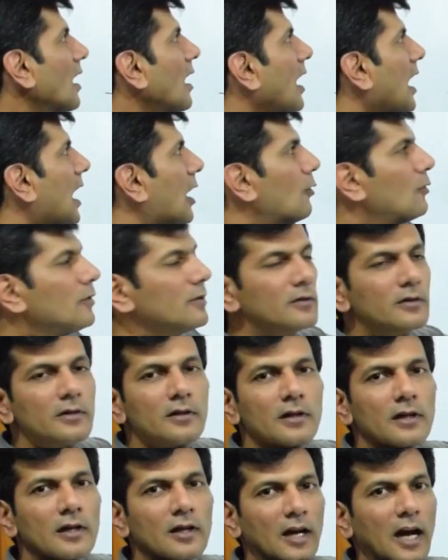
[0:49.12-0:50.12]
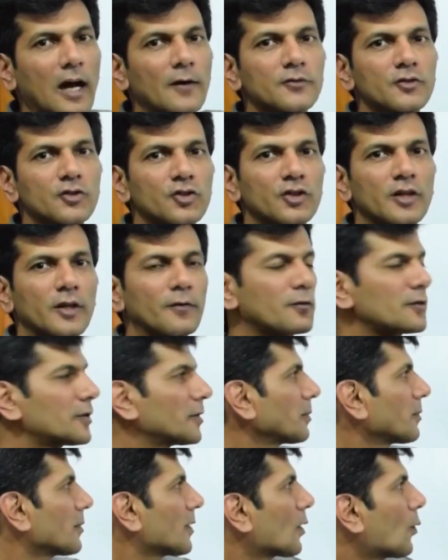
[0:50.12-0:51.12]
how graphs shift
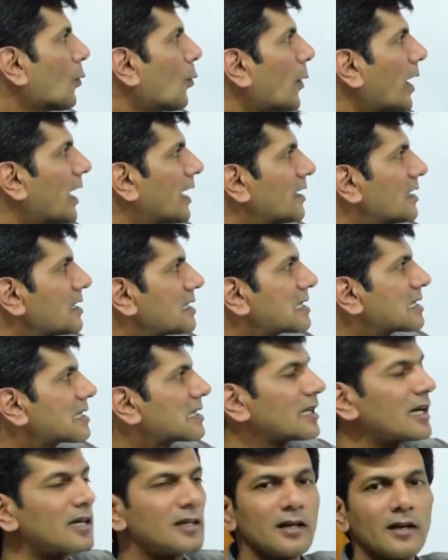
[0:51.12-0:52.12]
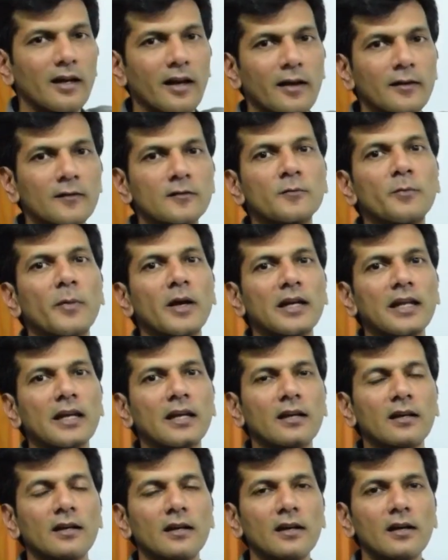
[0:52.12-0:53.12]
when certain
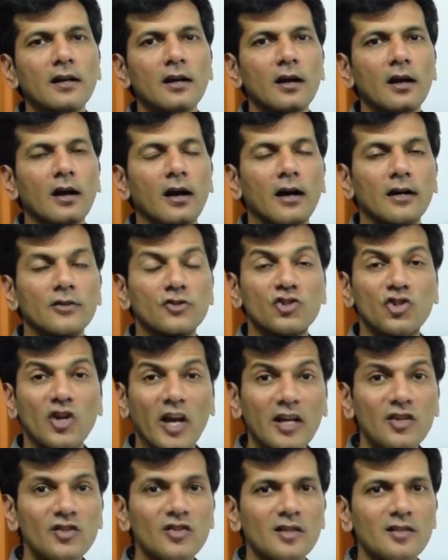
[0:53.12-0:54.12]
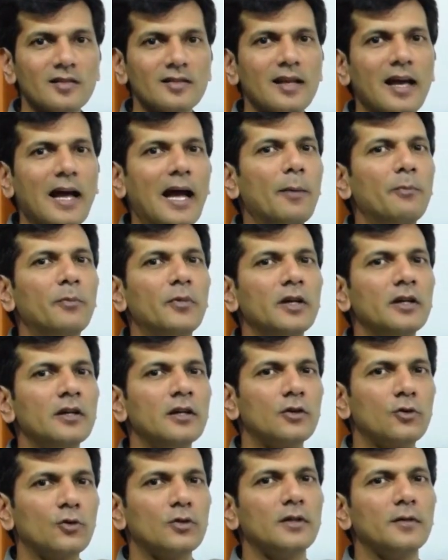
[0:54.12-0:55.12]
arithmetic changes
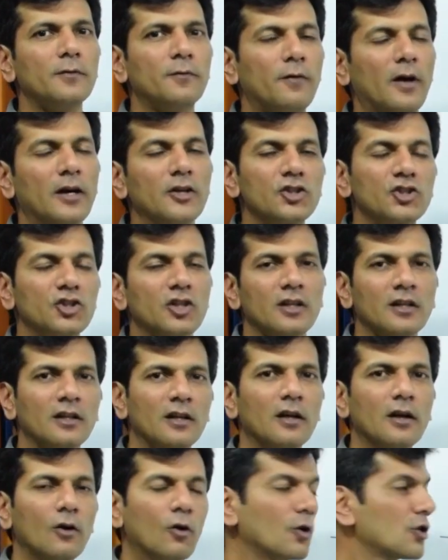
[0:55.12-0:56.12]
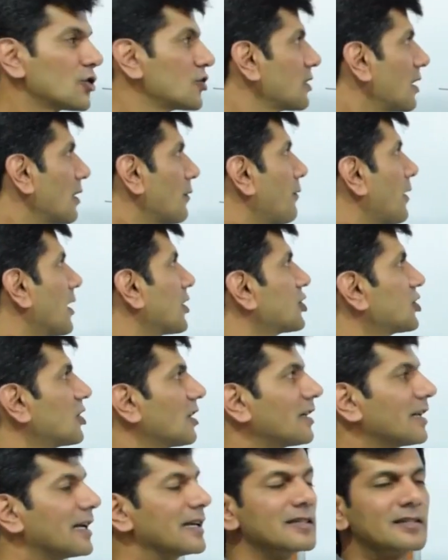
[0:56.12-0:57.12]
happen to the function, original
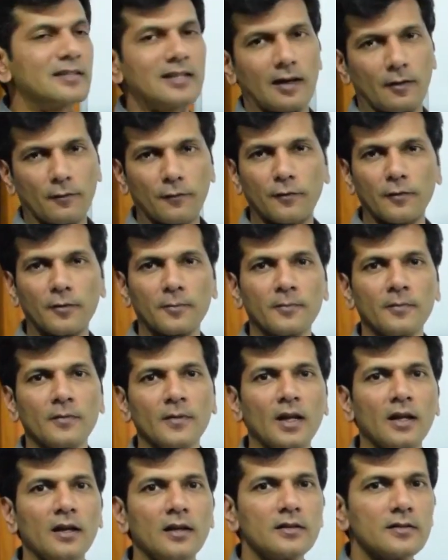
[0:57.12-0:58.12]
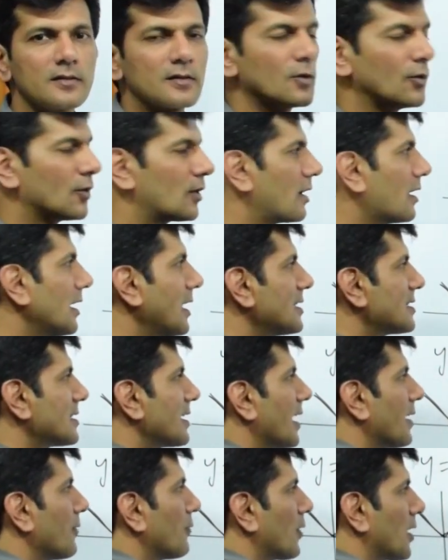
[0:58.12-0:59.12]
function itself. So let's
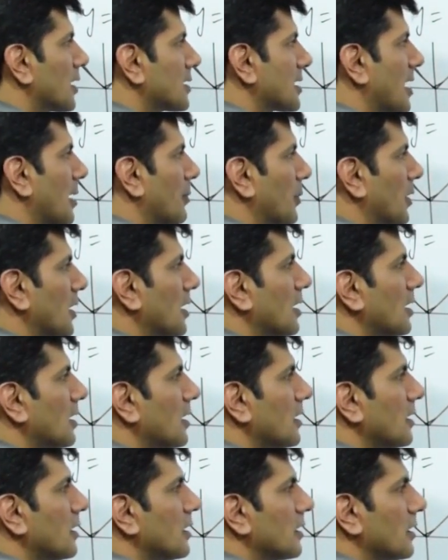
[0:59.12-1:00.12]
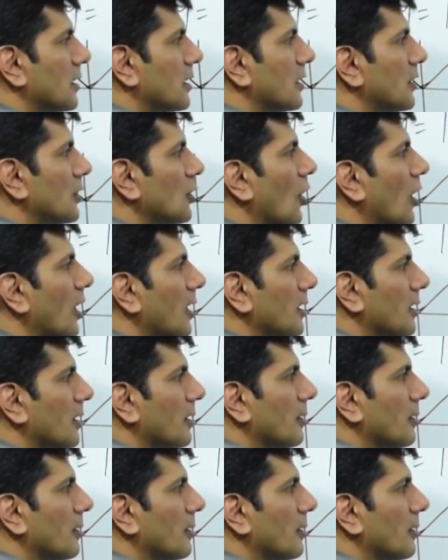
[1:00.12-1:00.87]
say for example your